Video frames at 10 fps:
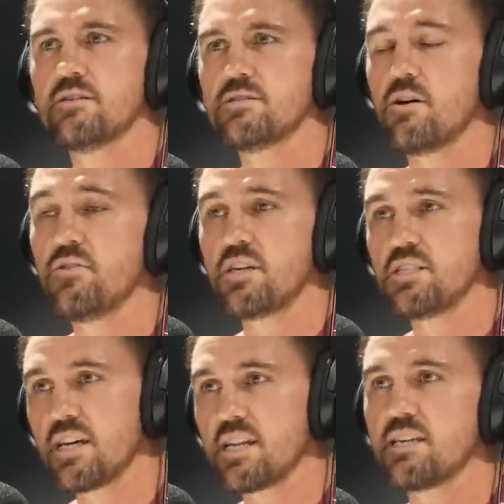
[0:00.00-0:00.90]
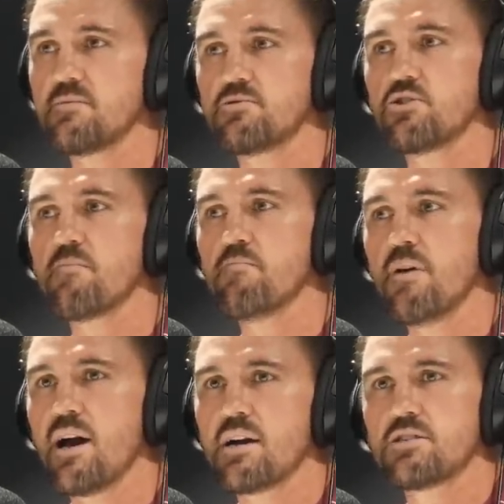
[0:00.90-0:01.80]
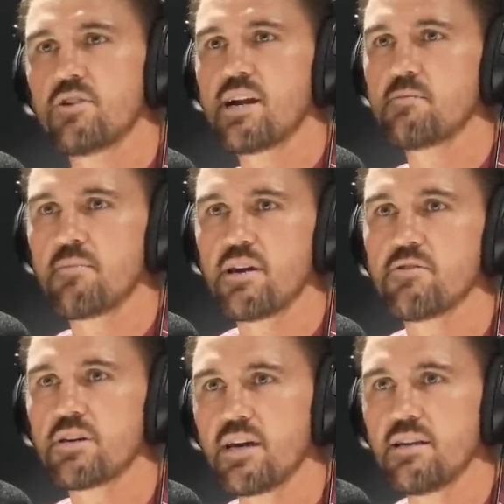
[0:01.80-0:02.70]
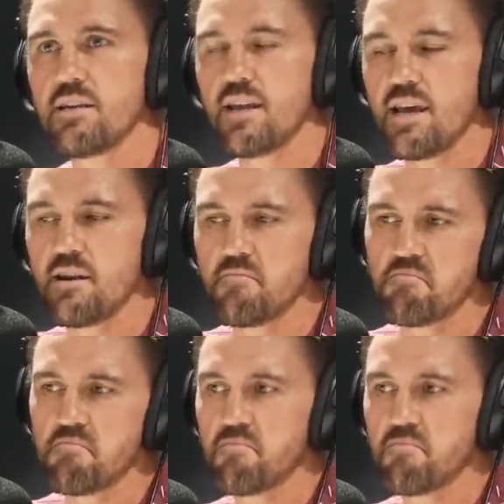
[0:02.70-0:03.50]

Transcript: So I think he started getting tra- uh, training better again and, and